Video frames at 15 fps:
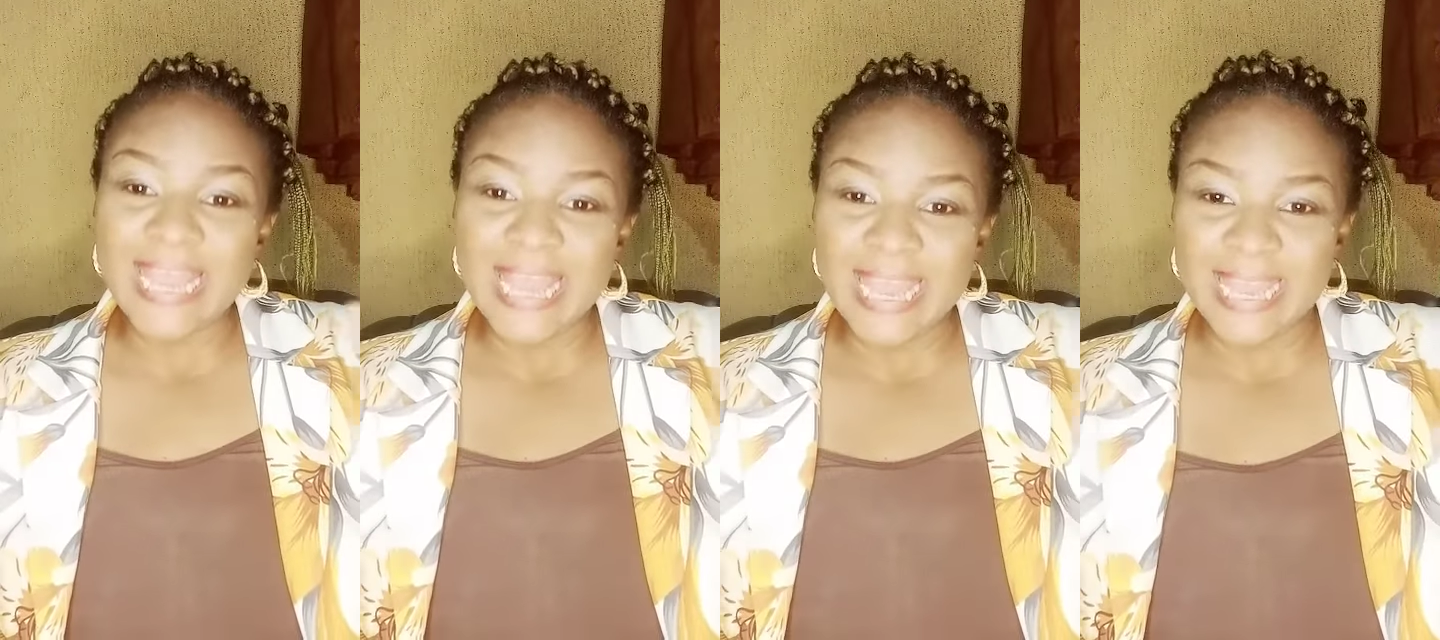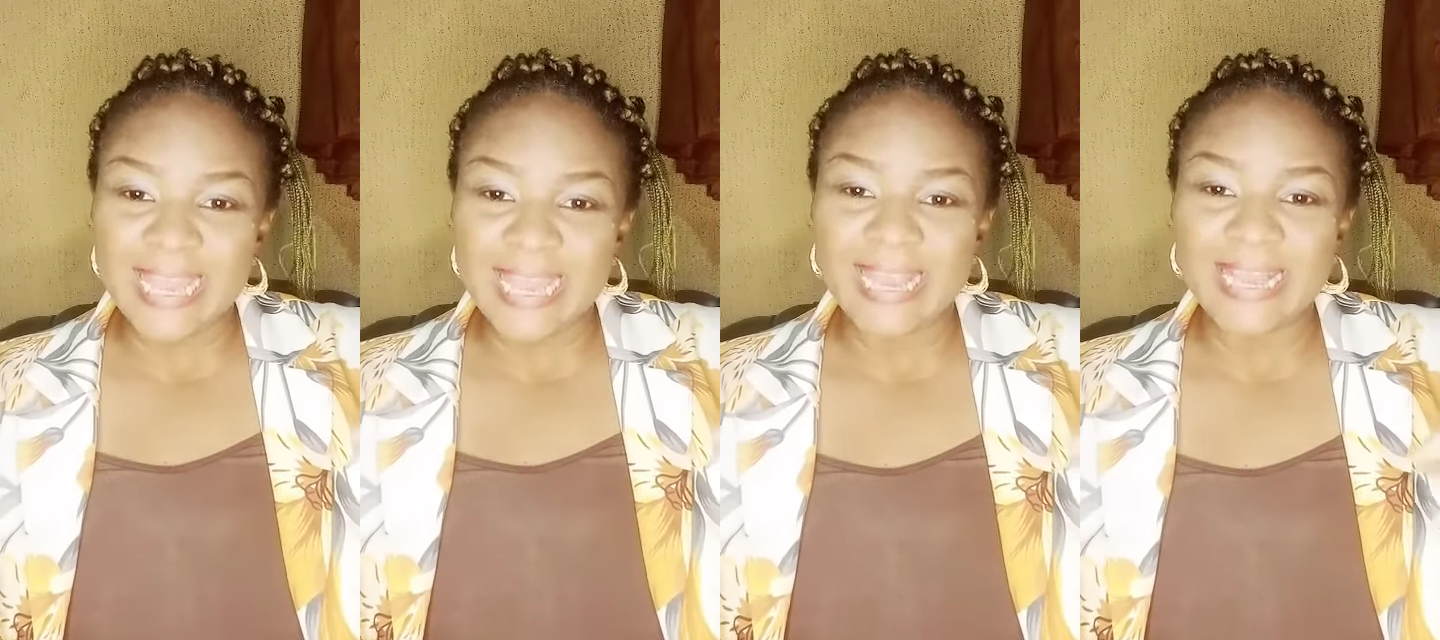
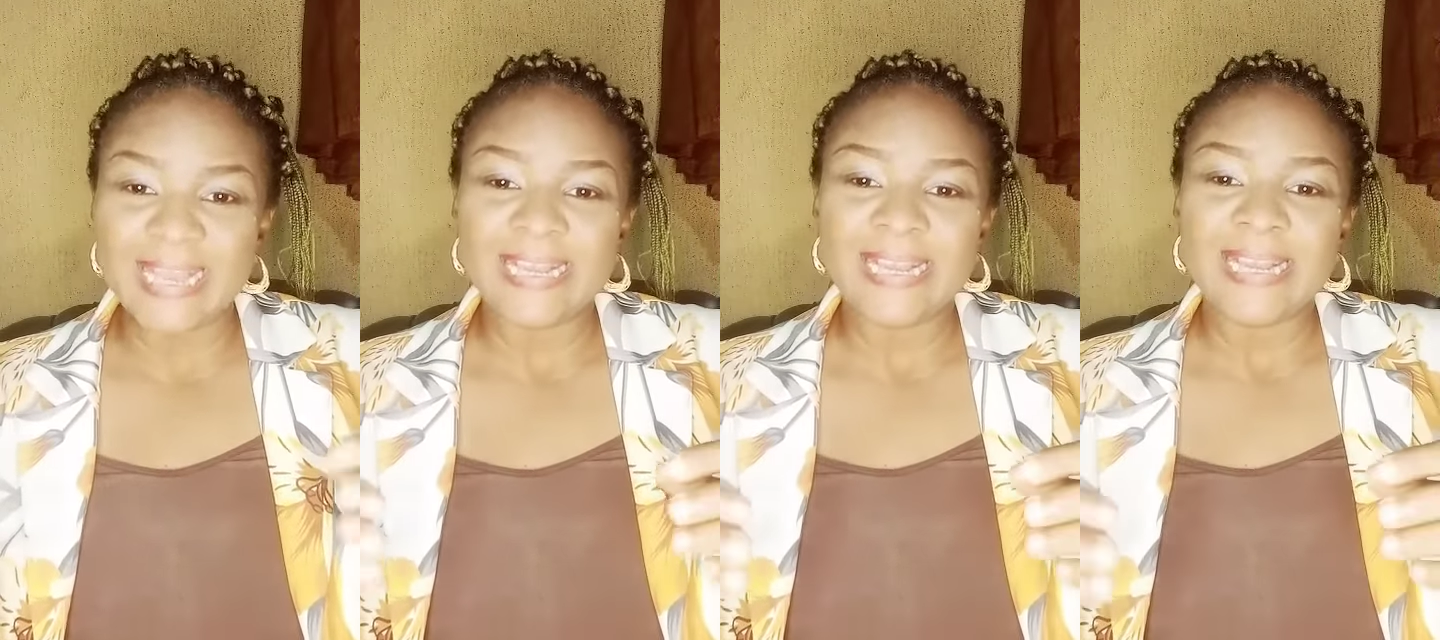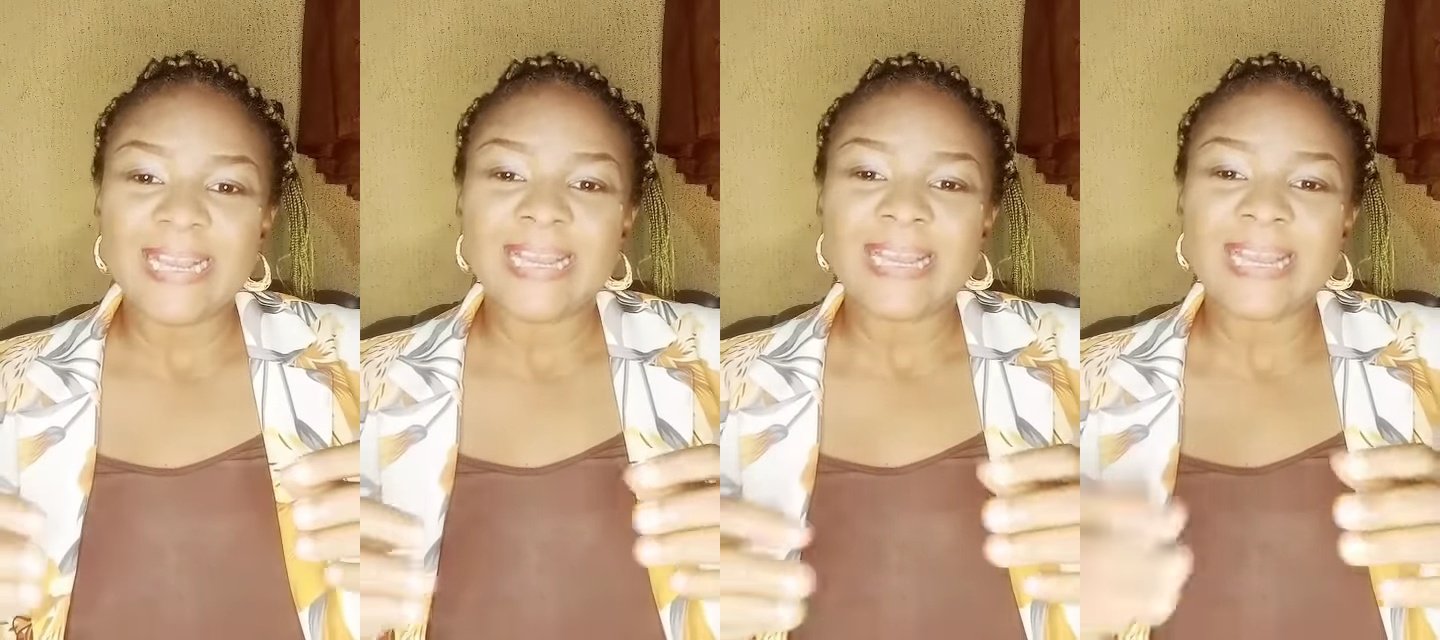A
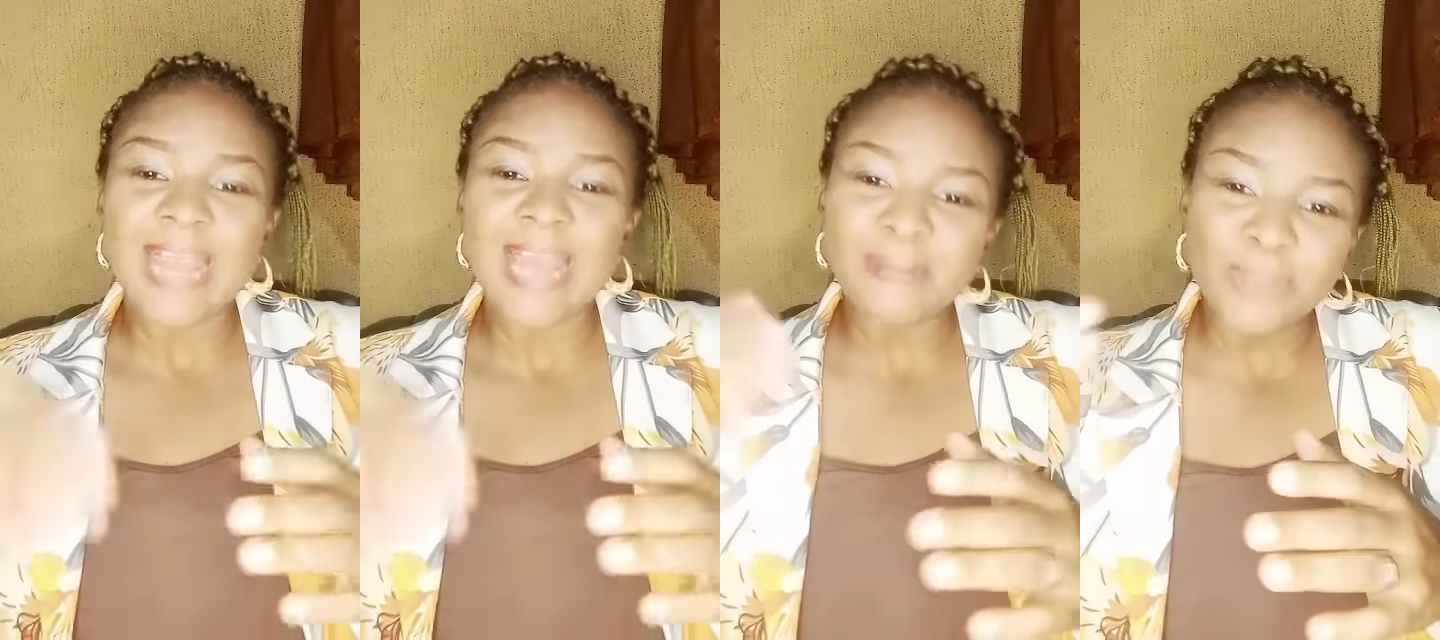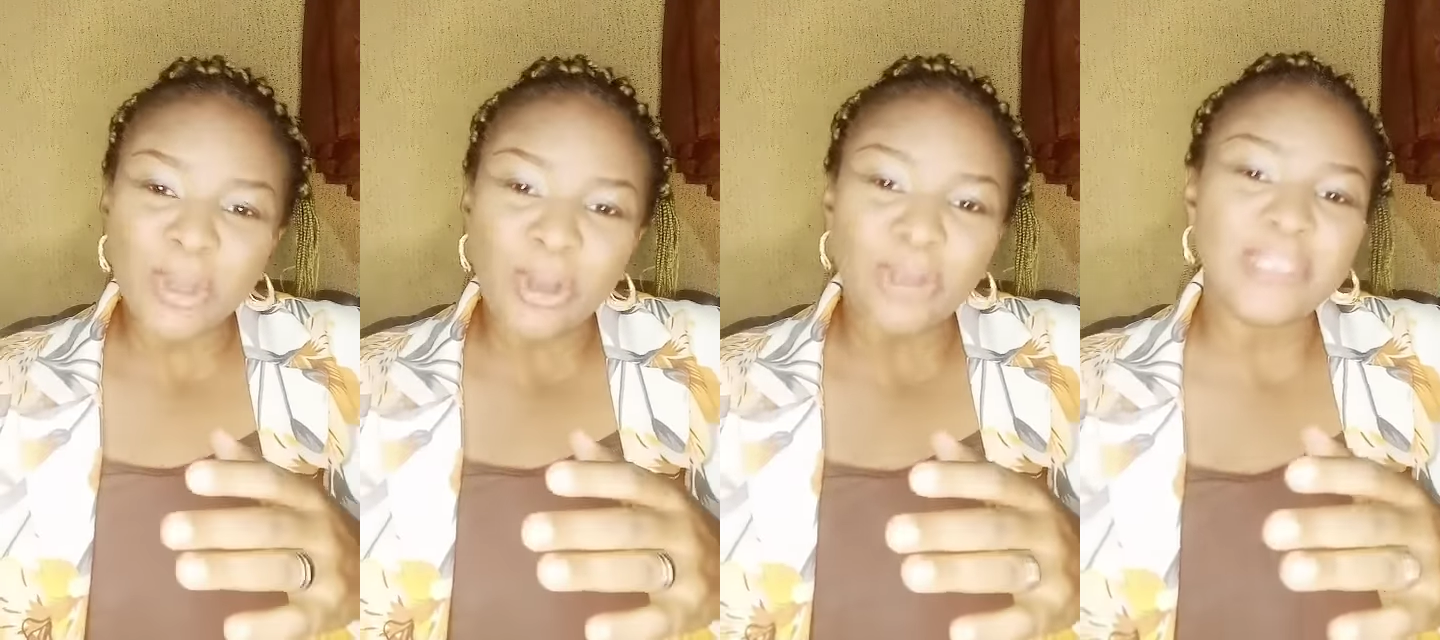
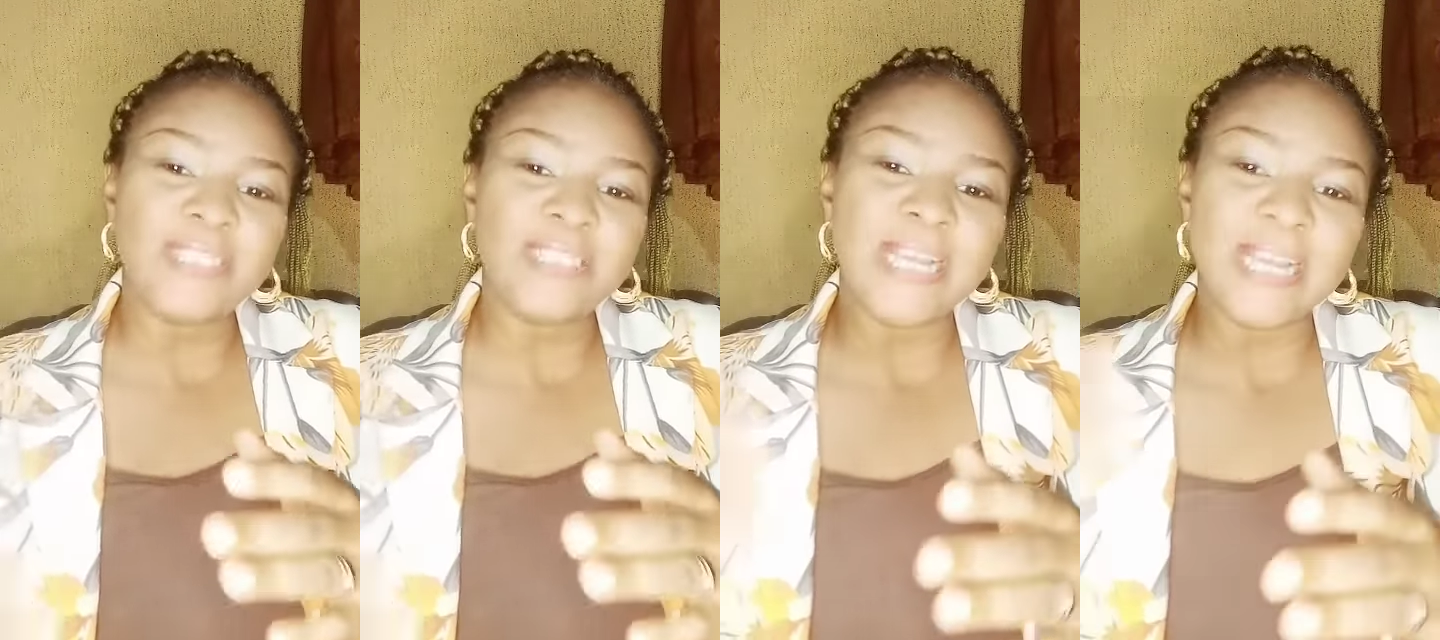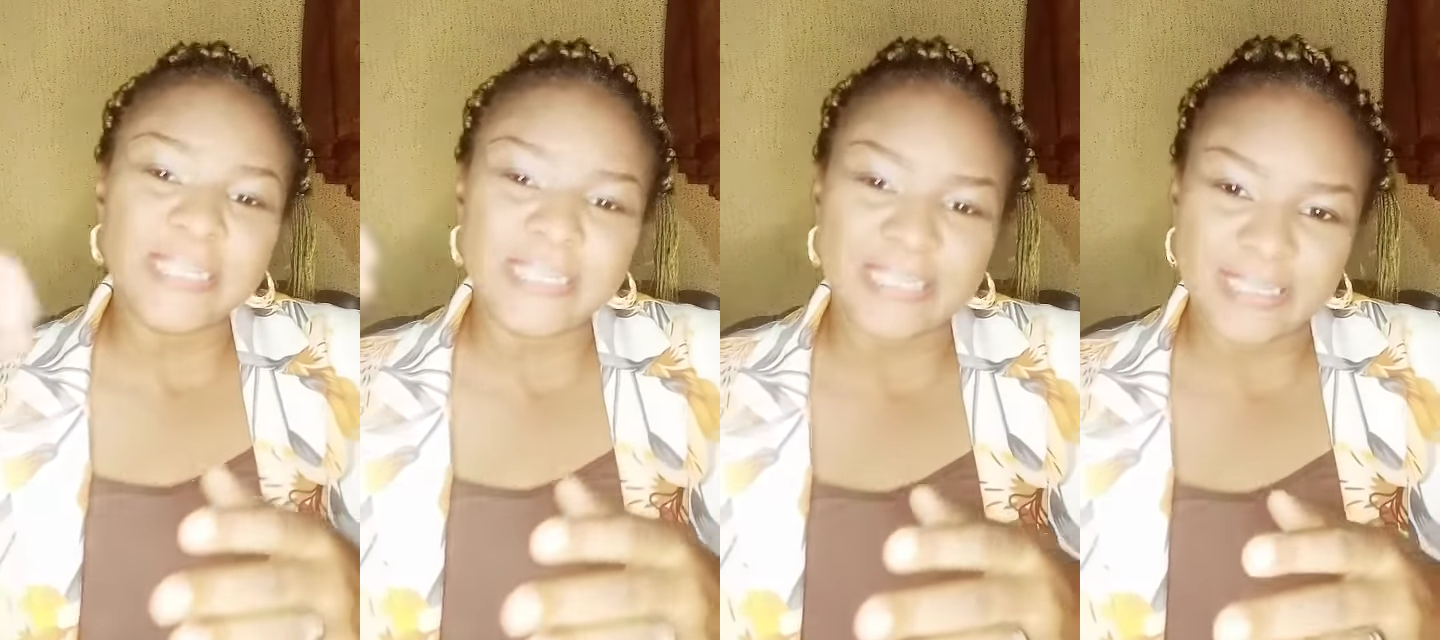kept on
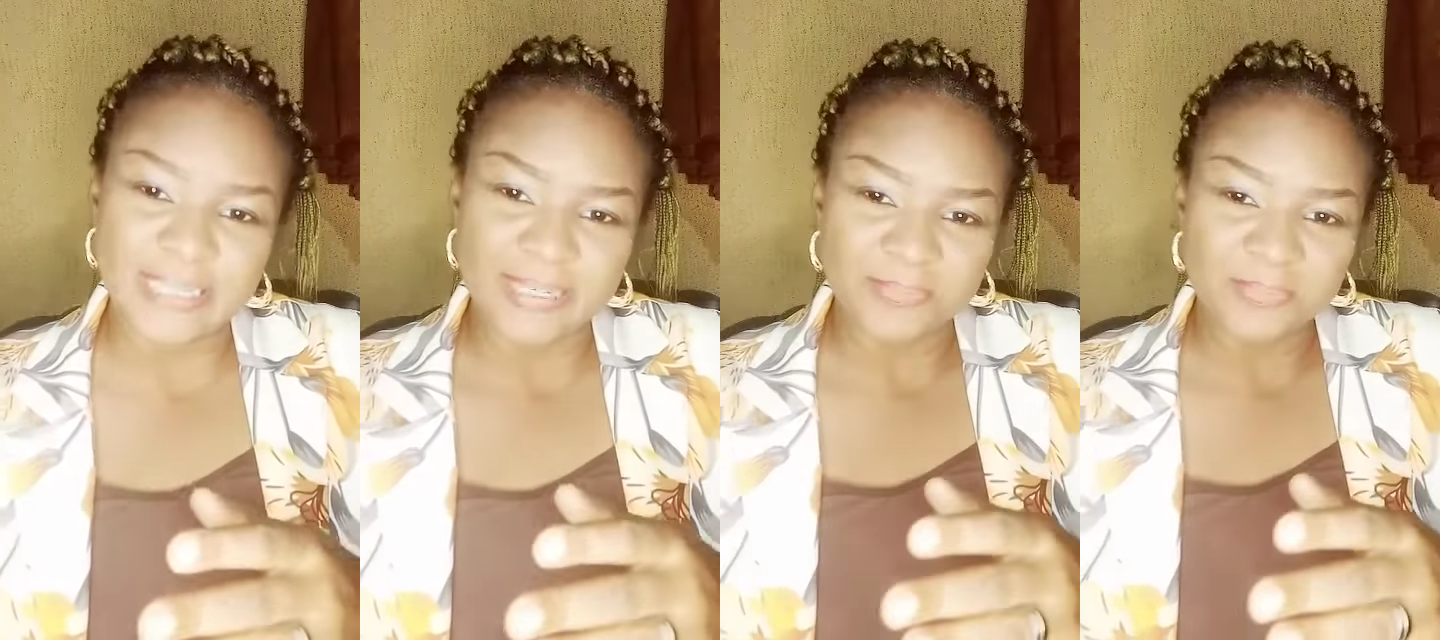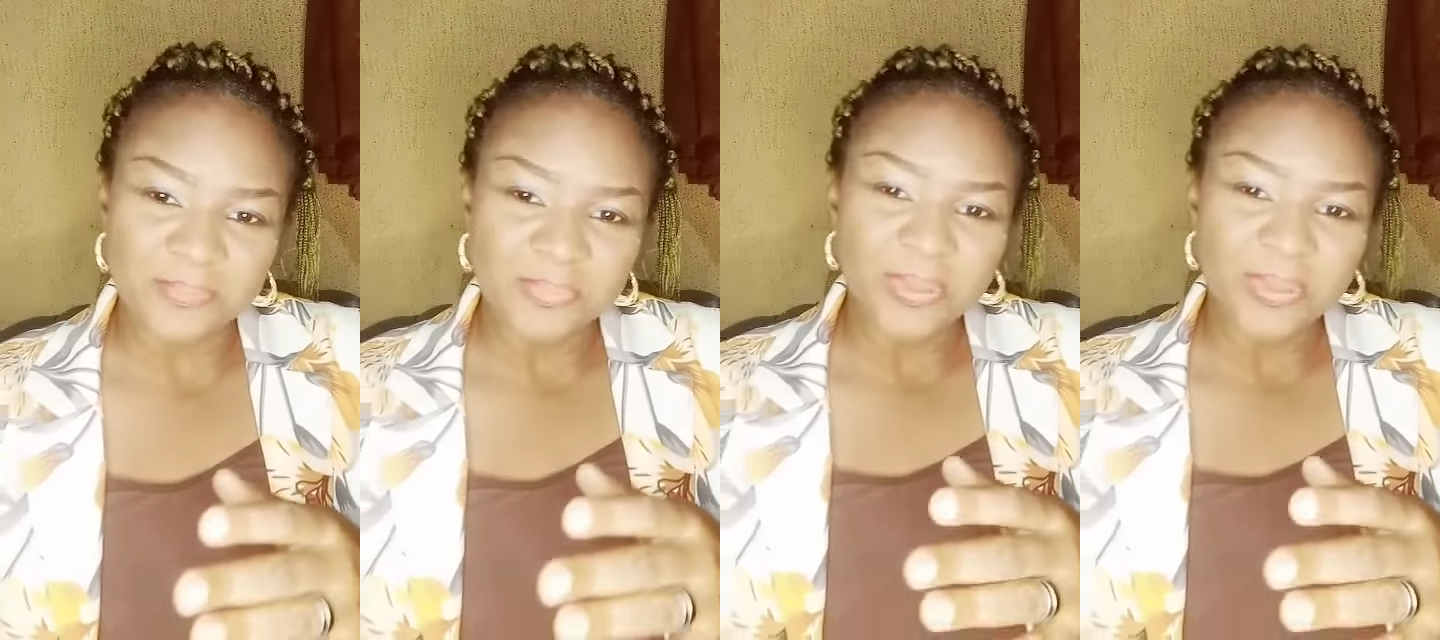changing